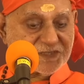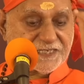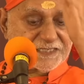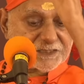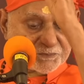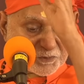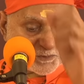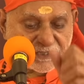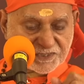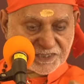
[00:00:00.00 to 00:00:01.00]
There is
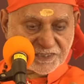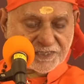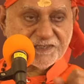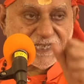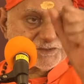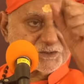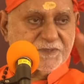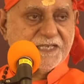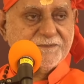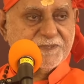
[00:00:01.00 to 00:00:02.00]
poverty, it has
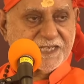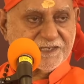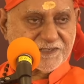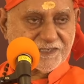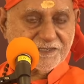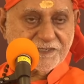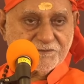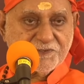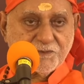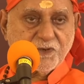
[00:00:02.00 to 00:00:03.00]
to be eliminated.
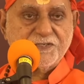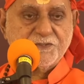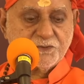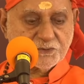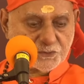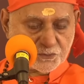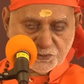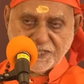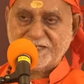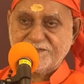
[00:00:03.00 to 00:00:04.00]
We want you to
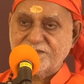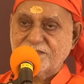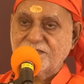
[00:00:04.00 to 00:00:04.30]
do that.